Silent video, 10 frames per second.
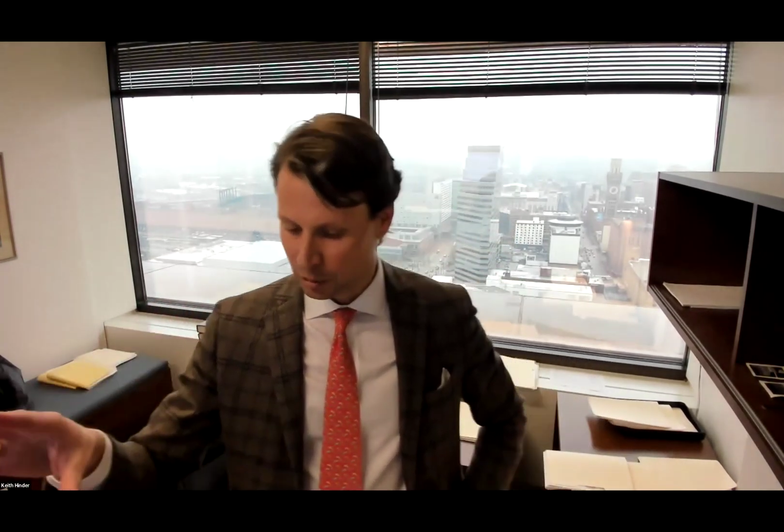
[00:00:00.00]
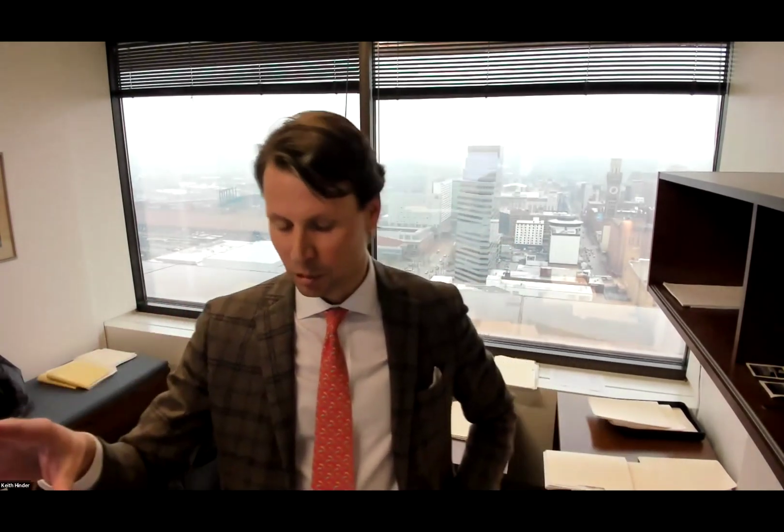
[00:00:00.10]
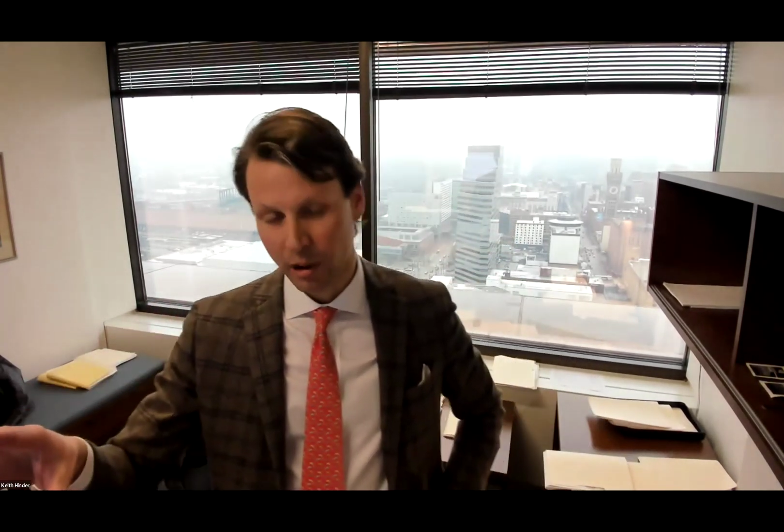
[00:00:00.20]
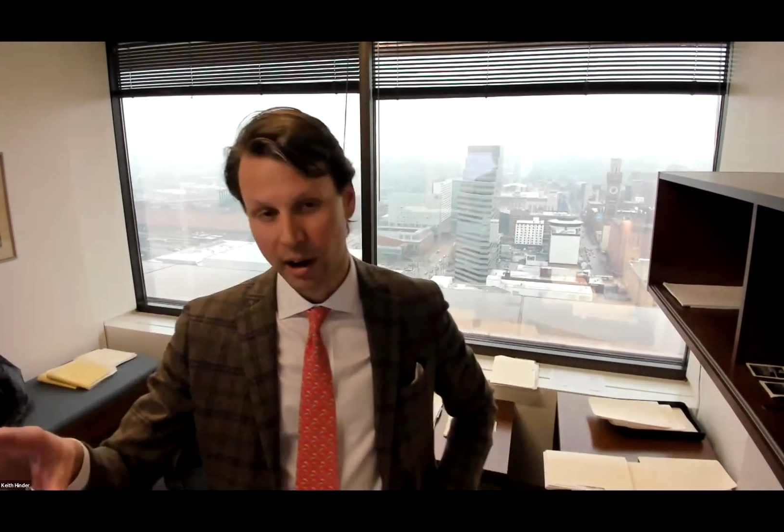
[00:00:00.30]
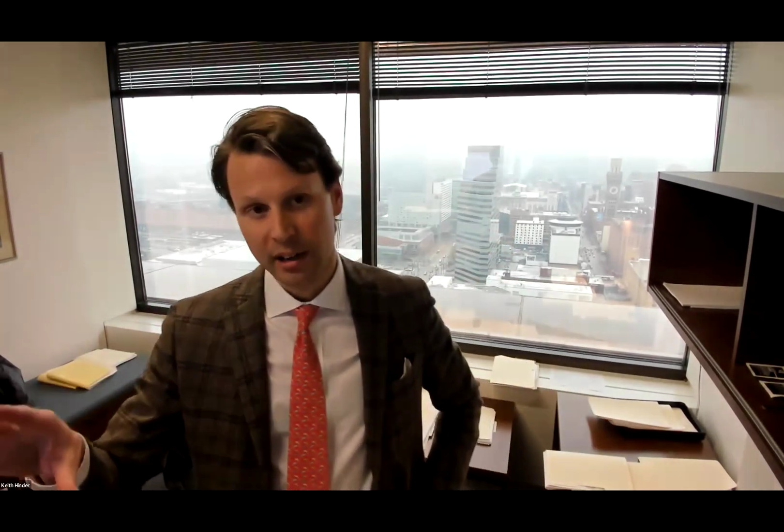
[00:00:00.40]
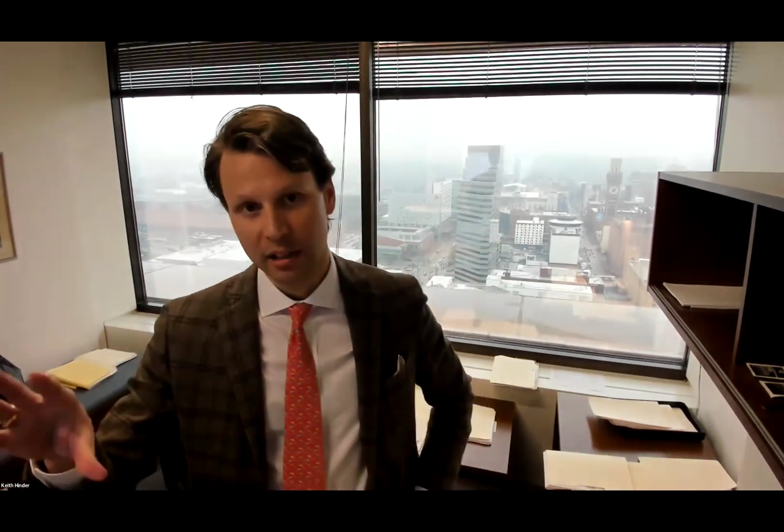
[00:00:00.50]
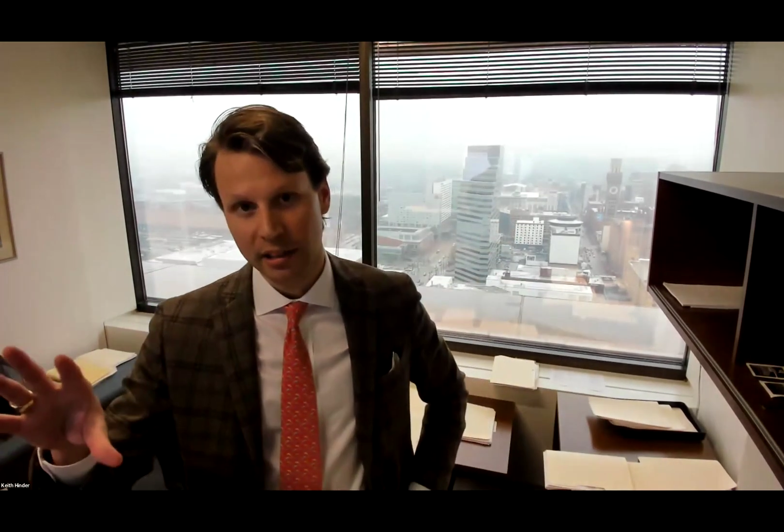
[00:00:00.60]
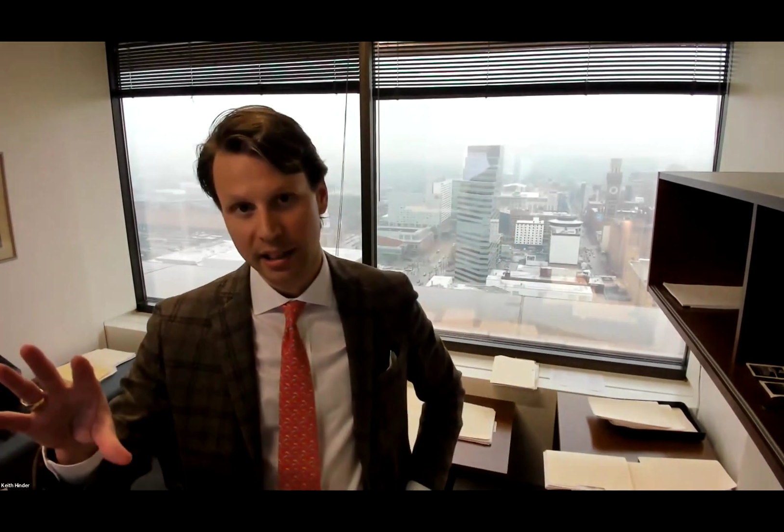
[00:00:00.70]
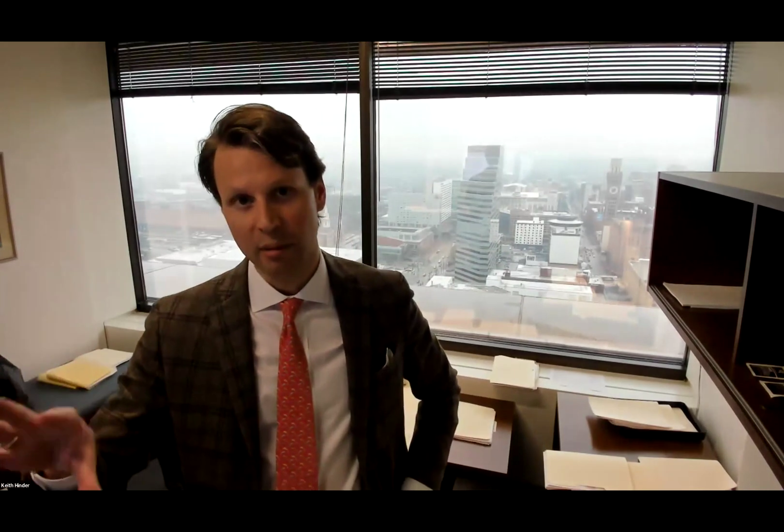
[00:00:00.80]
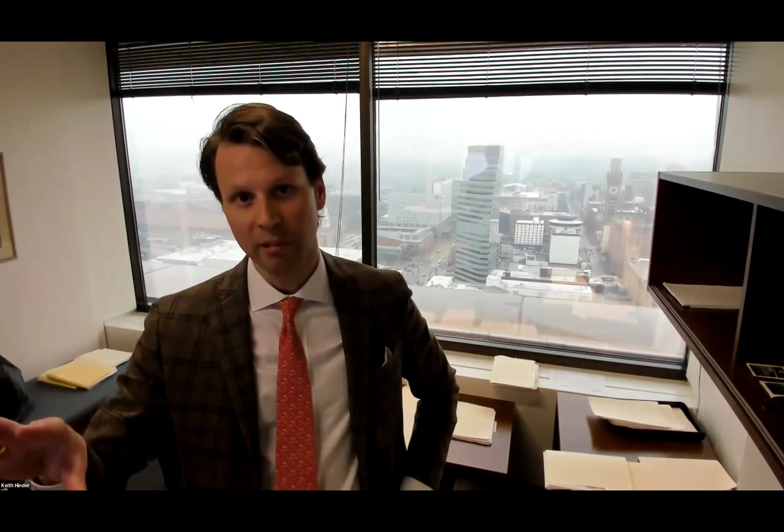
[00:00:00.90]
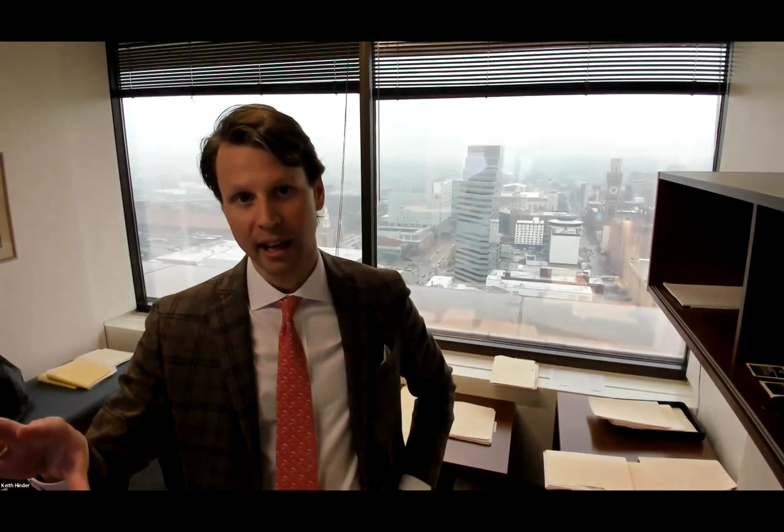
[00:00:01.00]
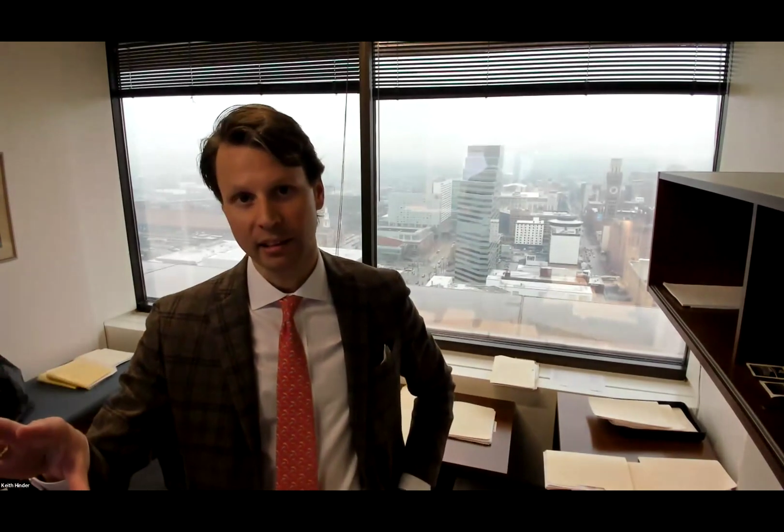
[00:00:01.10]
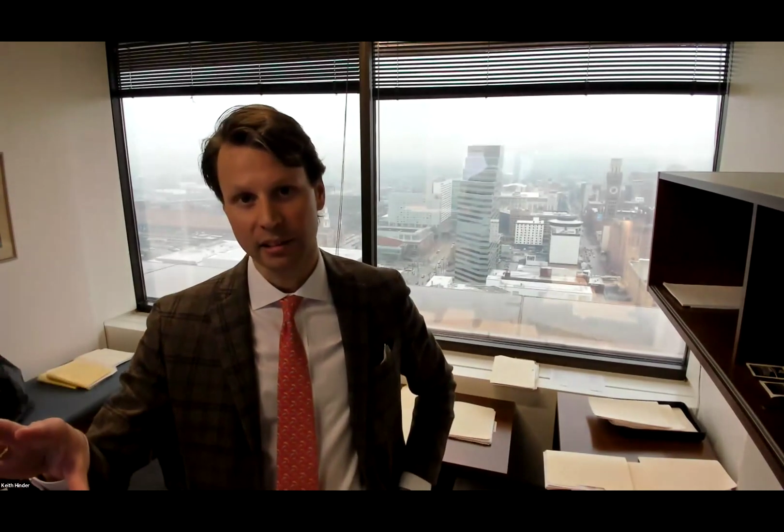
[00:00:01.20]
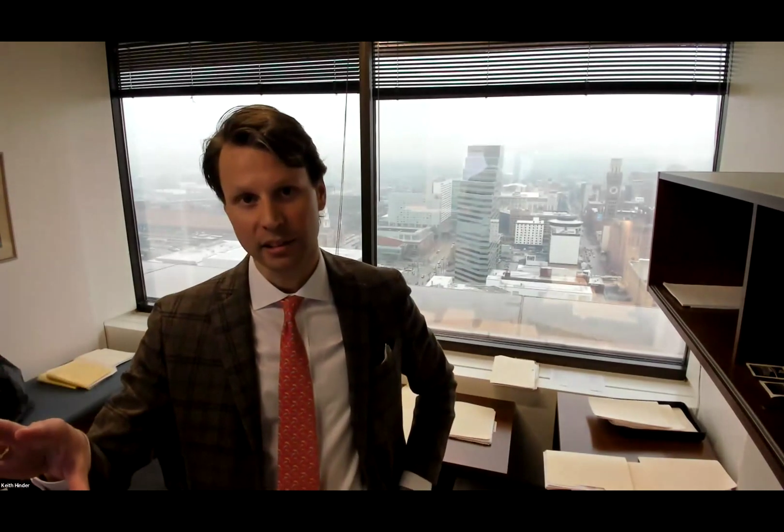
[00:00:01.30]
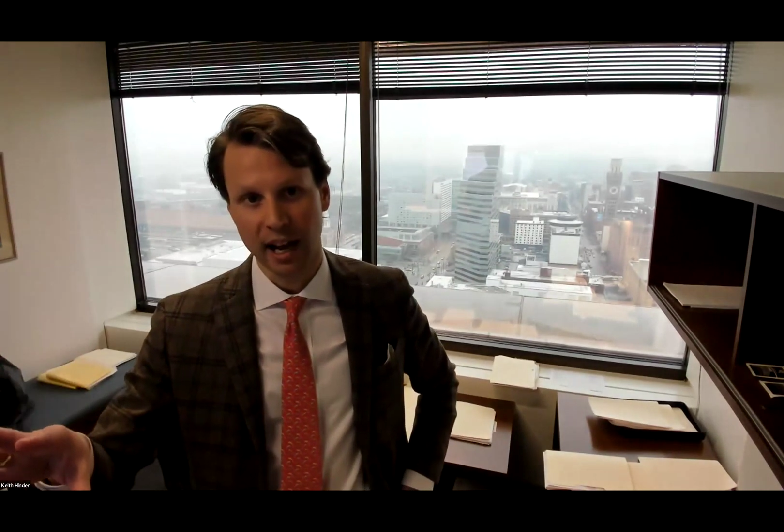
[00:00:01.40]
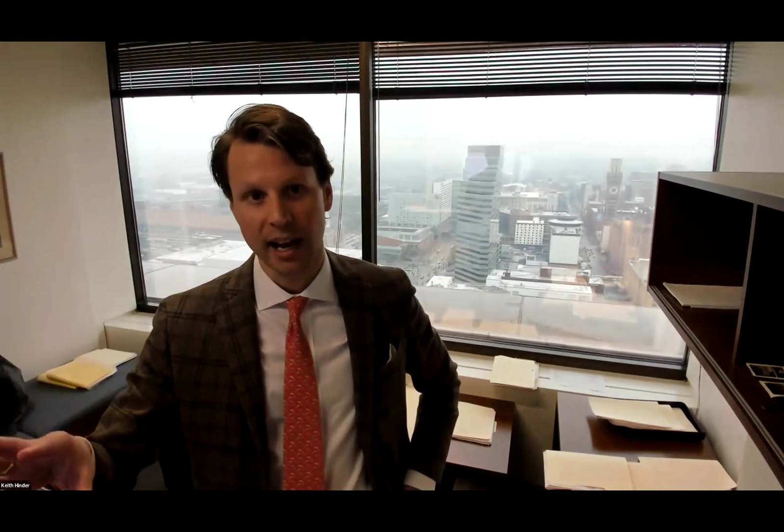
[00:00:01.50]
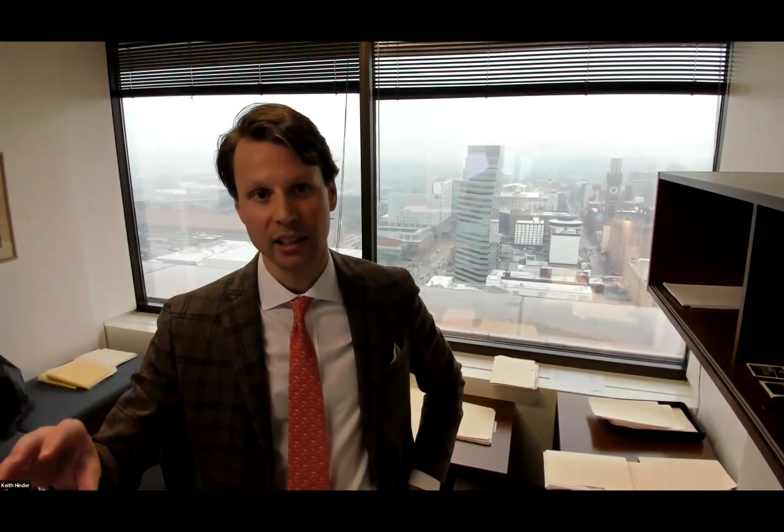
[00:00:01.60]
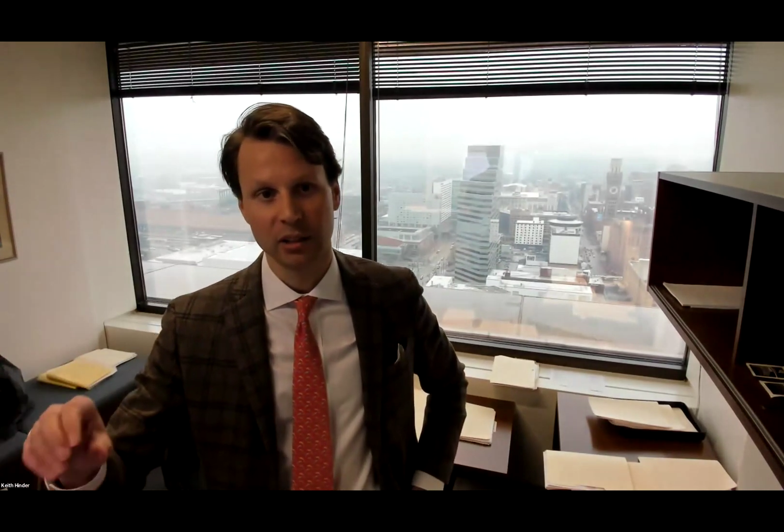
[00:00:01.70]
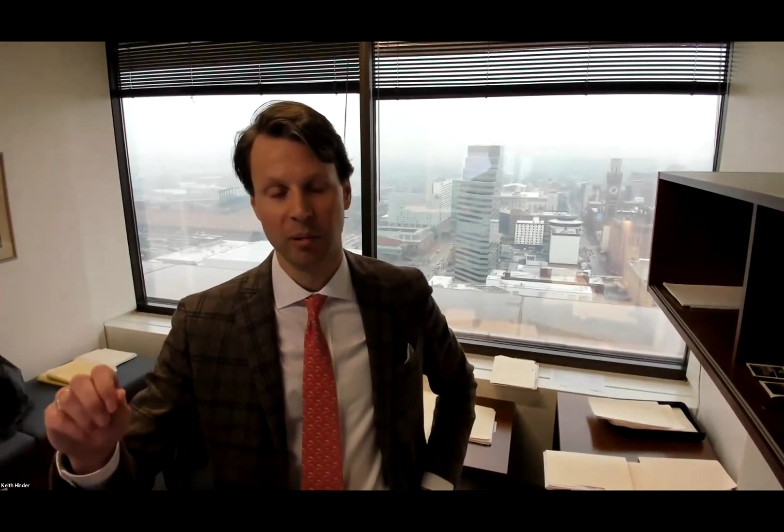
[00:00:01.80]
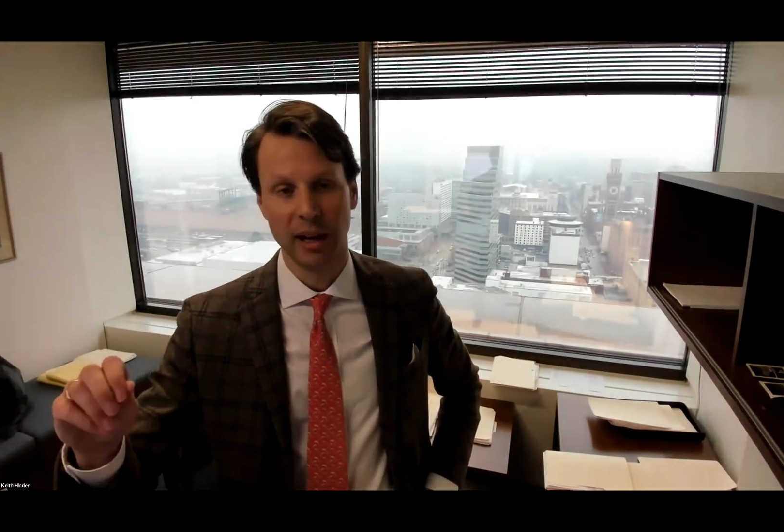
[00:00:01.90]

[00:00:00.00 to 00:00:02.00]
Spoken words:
required to timely exercise,